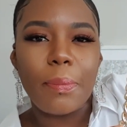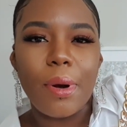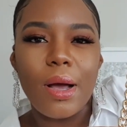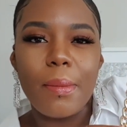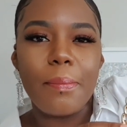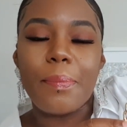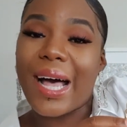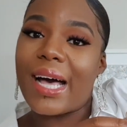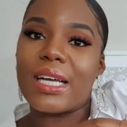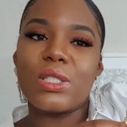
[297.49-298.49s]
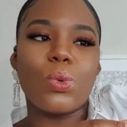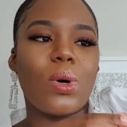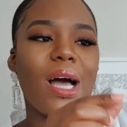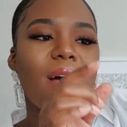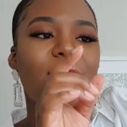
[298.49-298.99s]
bags
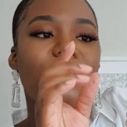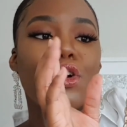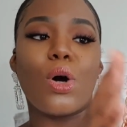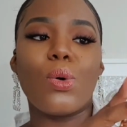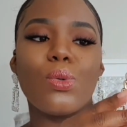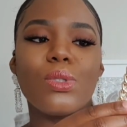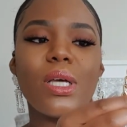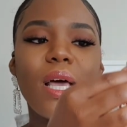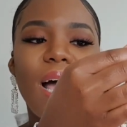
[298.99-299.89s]
will have gold